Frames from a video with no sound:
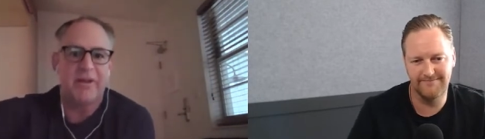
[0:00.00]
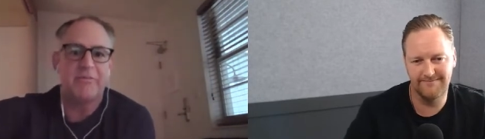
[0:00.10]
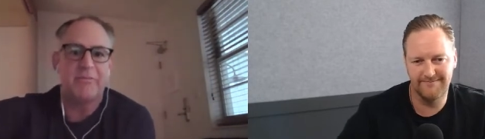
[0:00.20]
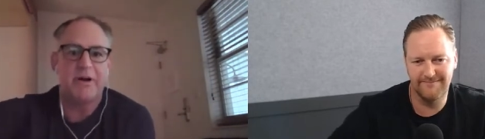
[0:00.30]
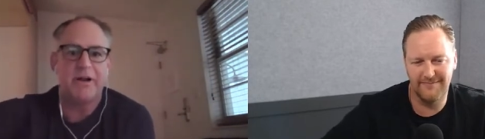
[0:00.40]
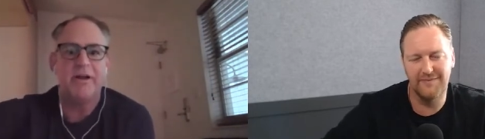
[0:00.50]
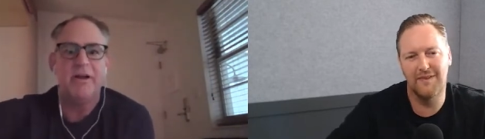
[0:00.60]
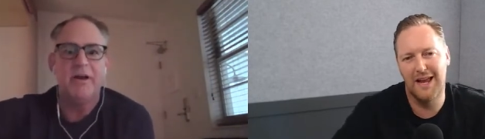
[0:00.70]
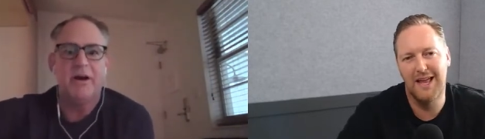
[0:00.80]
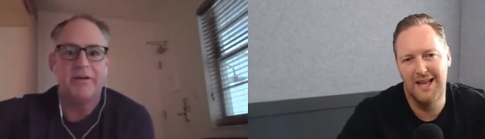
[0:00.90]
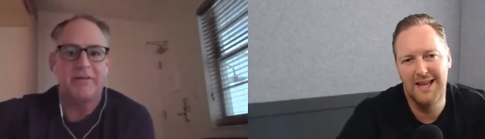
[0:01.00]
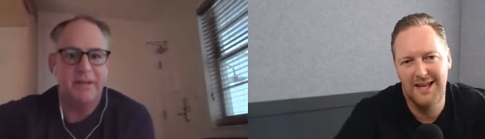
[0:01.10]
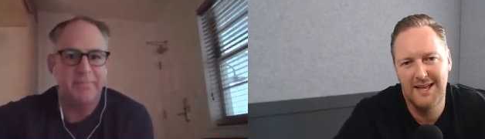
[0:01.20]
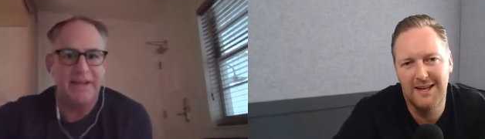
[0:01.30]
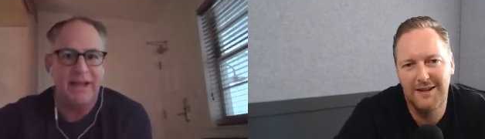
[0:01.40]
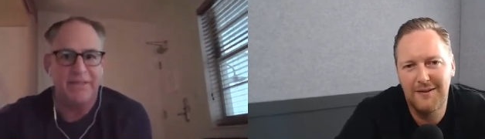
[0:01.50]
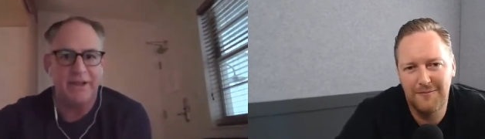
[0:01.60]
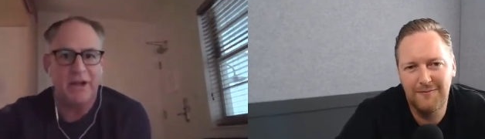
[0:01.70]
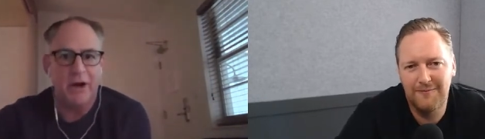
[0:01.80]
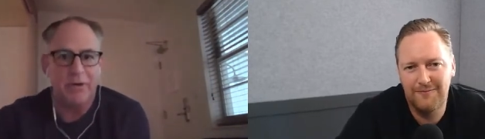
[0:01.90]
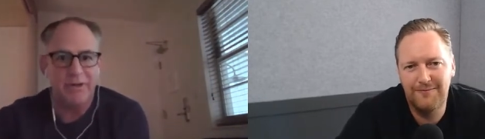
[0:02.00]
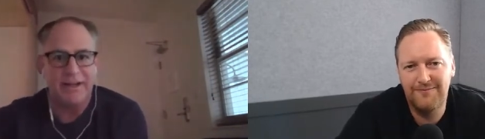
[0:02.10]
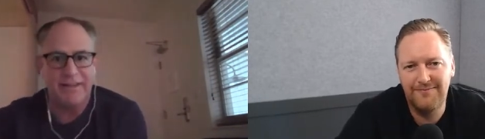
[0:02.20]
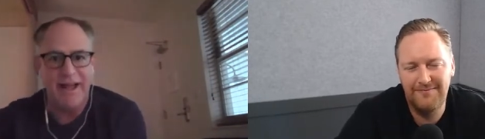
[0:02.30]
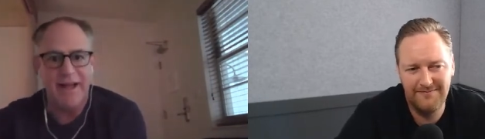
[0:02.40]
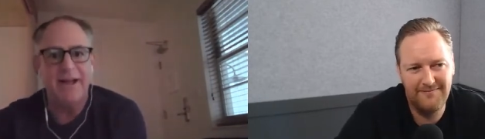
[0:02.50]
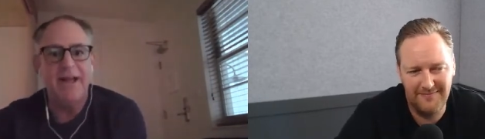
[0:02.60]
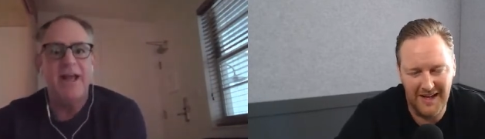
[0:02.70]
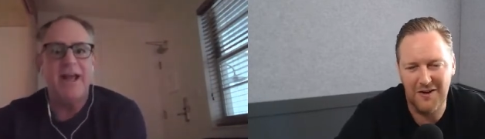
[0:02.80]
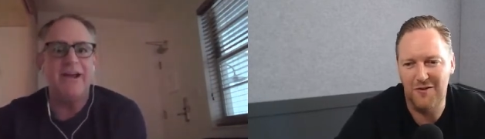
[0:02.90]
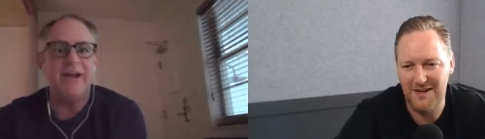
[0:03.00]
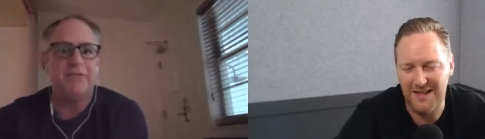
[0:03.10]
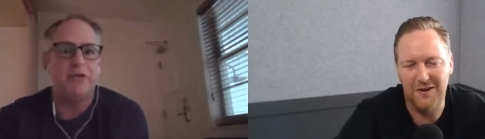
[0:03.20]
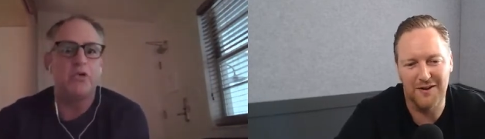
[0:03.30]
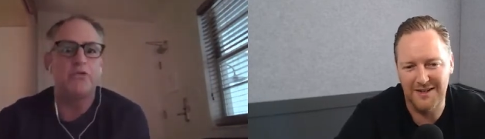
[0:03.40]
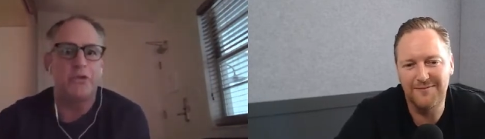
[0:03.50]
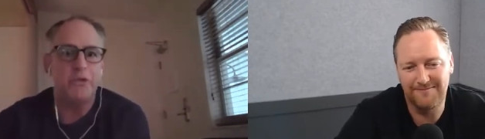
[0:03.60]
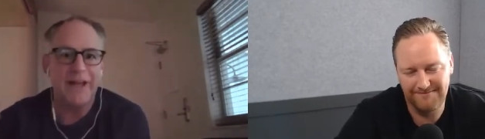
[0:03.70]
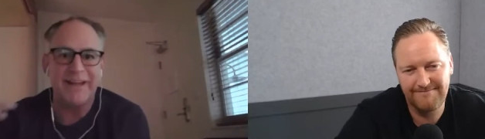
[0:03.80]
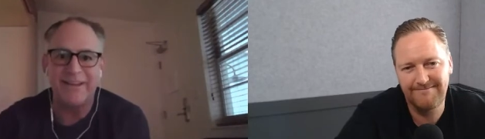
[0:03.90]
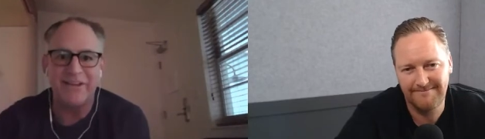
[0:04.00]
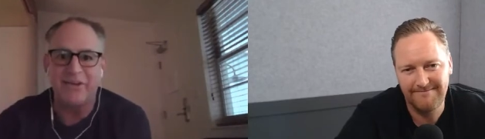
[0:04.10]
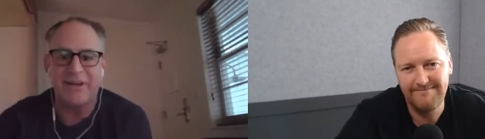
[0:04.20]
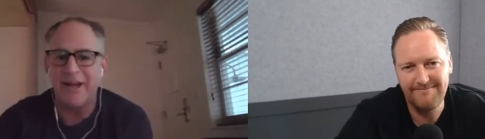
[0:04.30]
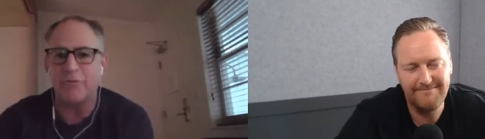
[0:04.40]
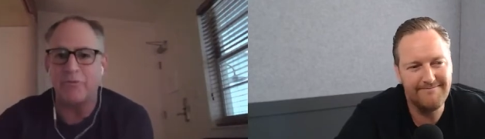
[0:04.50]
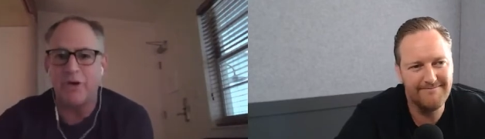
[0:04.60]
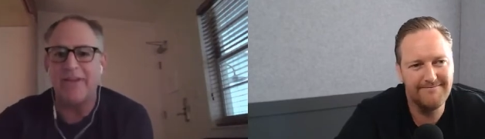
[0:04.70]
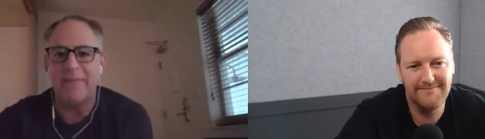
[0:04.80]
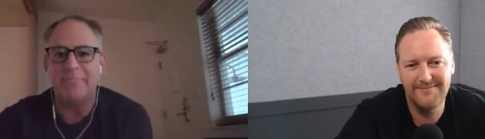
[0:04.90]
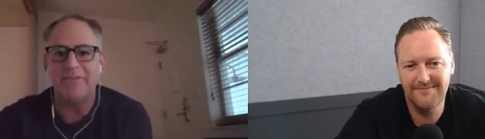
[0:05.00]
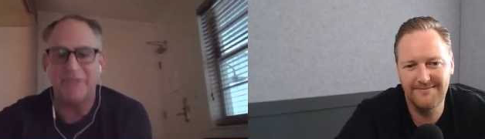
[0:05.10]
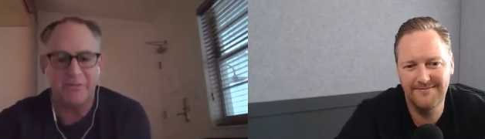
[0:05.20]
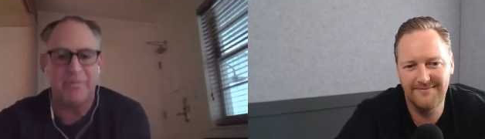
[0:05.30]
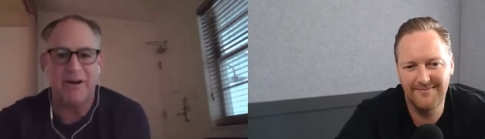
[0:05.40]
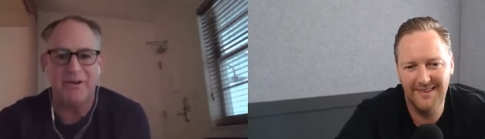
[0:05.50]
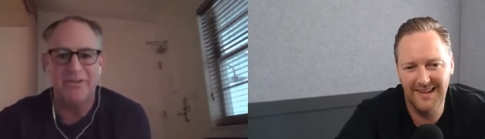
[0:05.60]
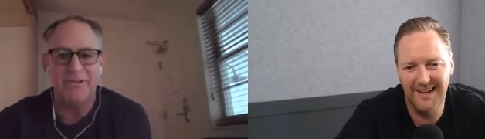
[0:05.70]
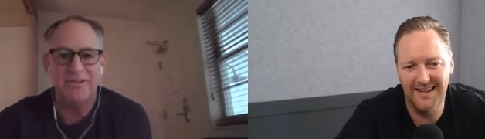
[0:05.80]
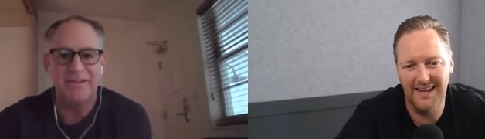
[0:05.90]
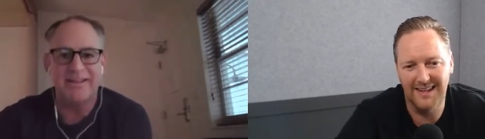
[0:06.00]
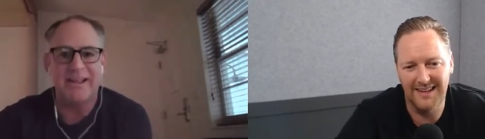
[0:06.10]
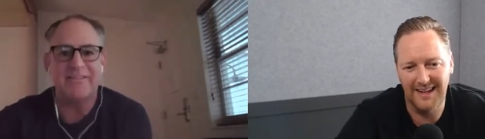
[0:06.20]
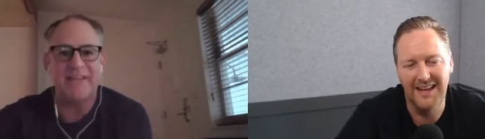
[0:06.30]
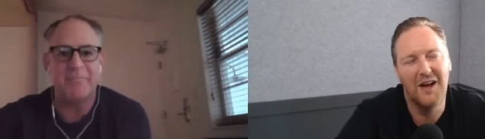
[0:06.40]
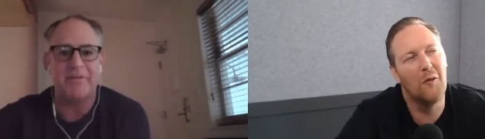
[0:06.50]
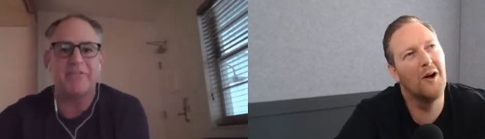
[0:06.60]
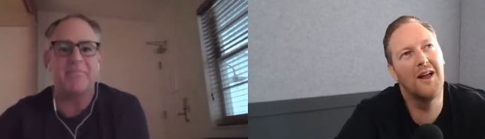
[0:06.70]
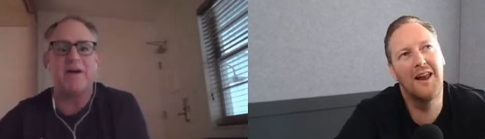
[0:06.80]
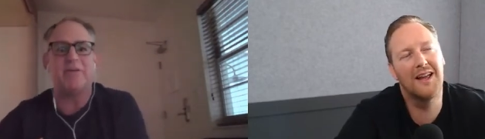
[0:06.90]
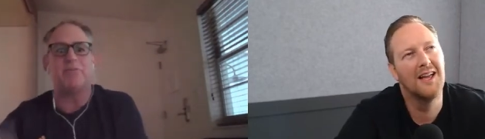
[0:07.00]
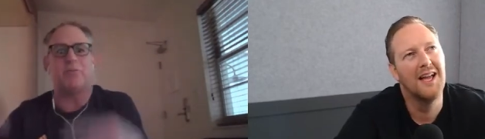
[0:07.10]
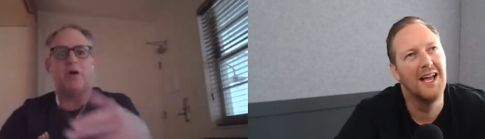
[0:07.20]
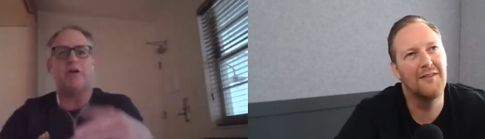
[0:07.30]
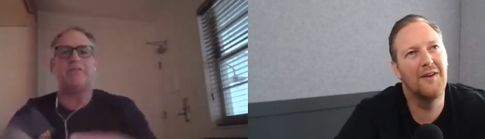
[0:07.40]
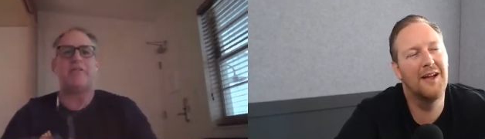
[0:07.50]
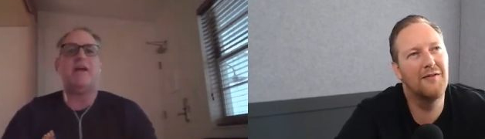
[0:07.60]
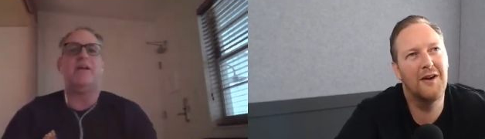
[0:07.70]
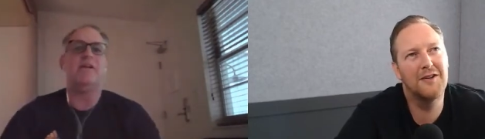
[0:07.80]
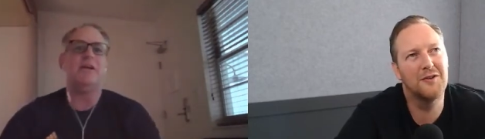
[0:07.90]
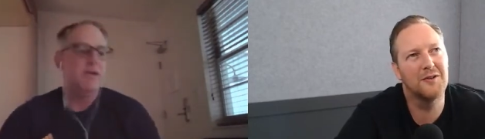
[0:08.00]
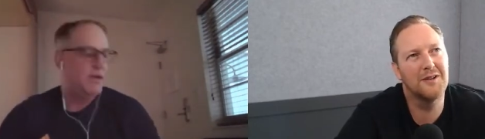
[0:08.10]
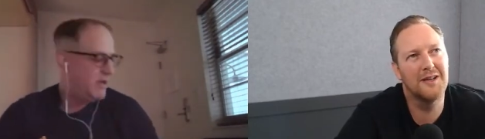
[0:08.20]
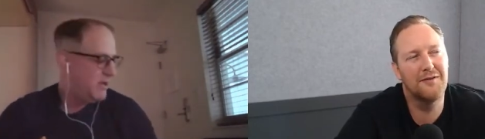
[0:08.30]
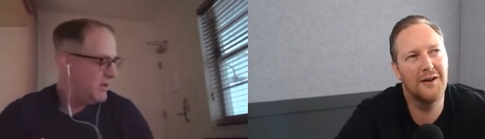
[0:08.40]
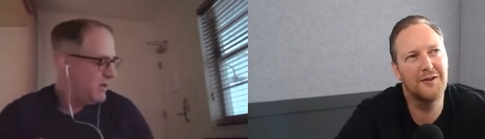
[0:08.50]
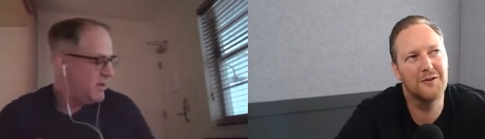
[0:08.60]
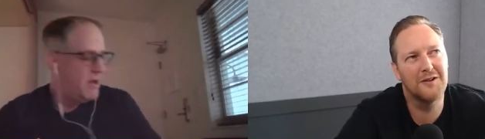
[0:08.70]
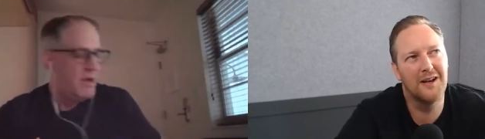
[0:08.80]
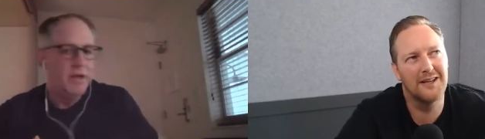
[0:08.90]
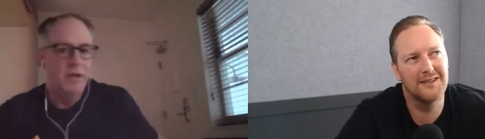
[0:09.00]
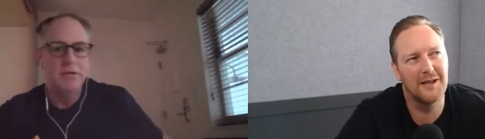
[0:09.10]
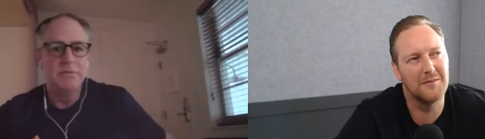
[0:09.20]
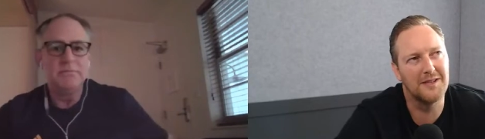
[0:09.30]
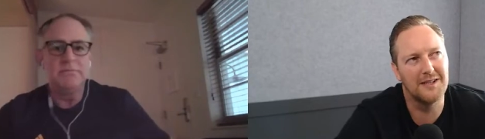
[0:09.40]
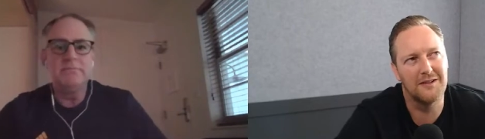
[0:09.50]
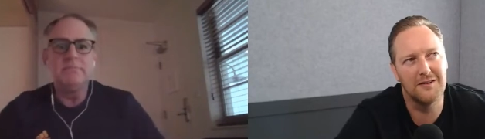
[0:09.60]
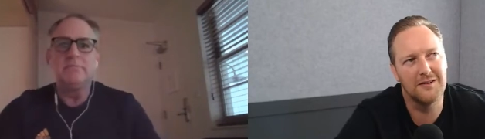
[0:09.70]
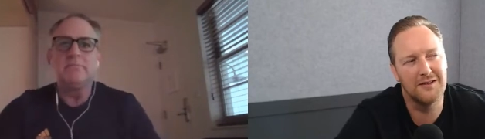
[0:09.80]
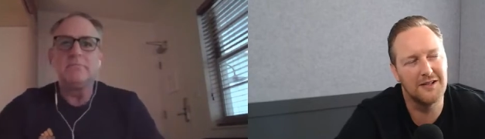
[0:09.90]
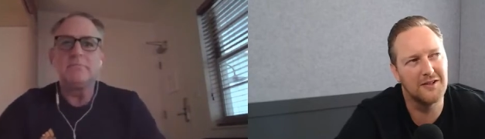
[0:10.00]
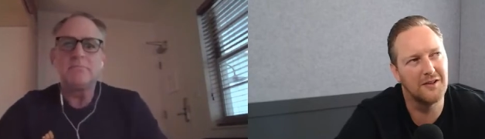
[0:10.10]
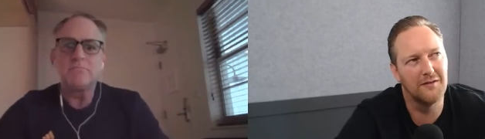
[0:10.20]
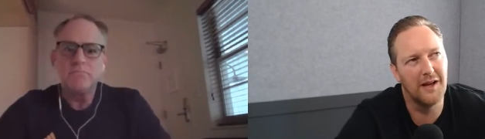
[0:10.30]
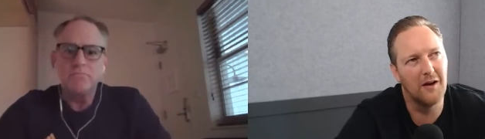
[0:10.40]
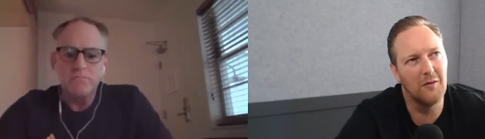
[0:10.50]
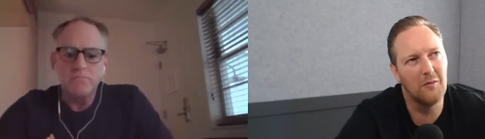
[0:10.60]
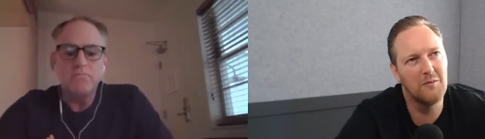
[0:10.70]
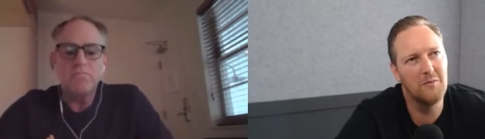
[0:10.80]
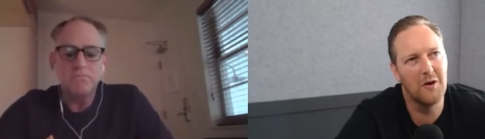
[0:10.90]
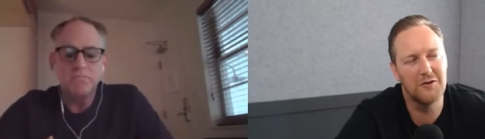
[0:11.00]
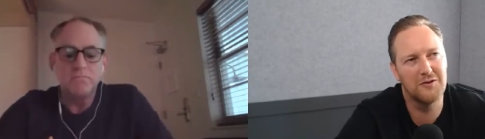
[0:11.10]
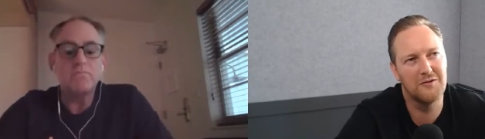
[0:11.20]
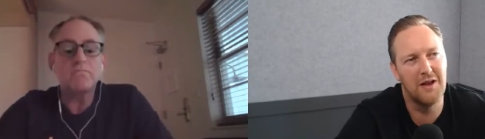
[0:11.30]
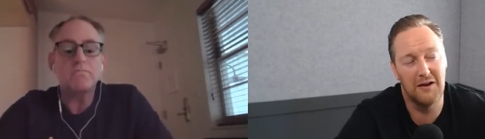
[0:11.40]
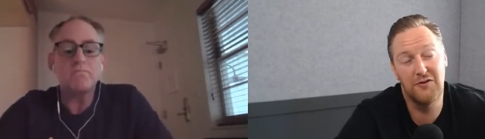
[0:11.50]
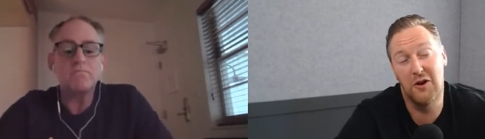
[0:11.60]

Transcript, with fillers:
Speaker 1: spends money on keeping that thing going like that. if you don't do that, then you can't run that business model.
Speaker 2: Yeah, like yeah. That well, like if, if, I took if I took like a subsection of our most our